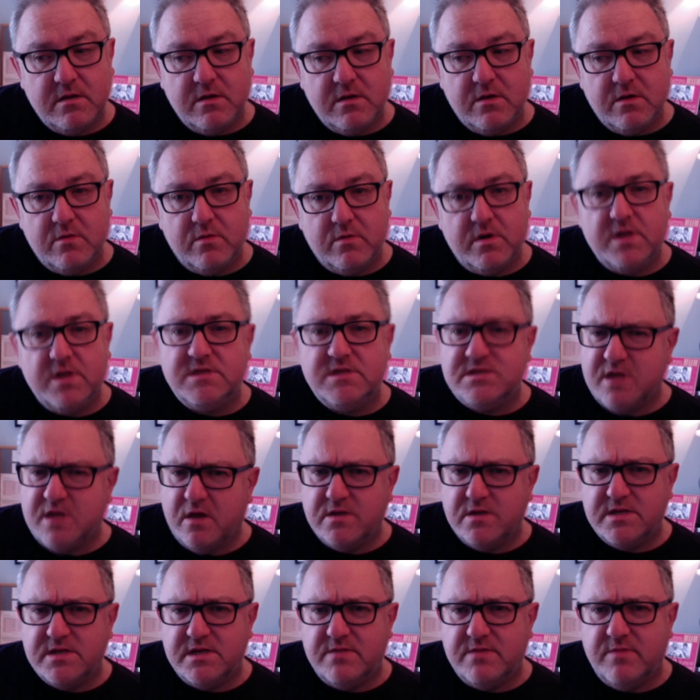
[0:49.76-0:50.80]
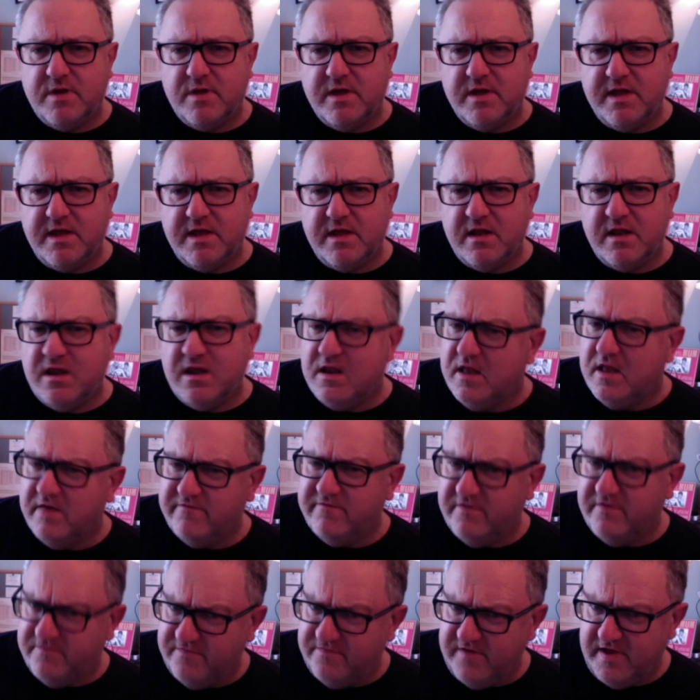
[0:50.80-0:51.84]
when I started my love
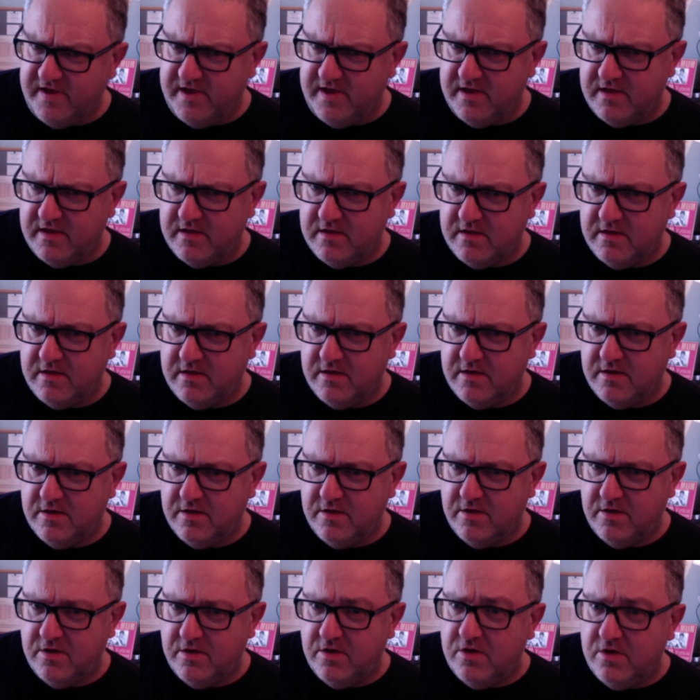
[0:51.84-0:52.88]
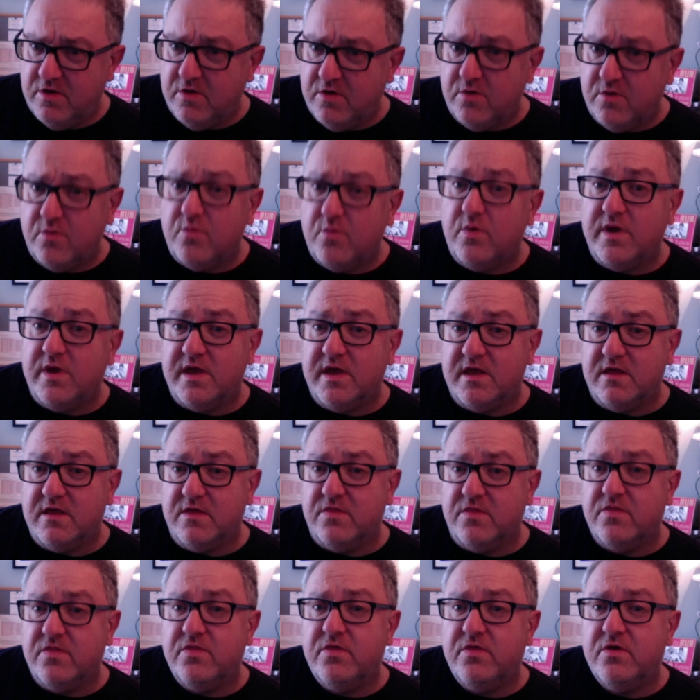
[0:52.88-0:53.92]
affair
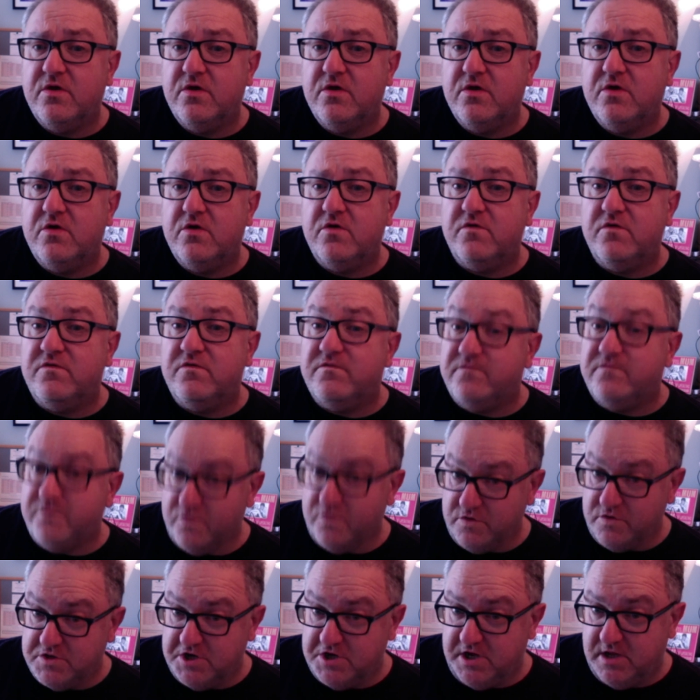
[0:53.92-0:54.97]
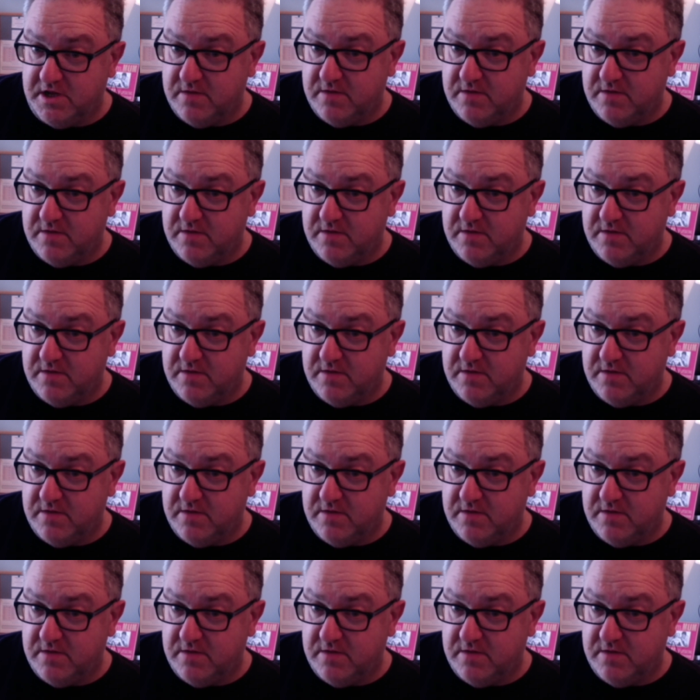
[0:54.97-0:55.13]
with Fuji.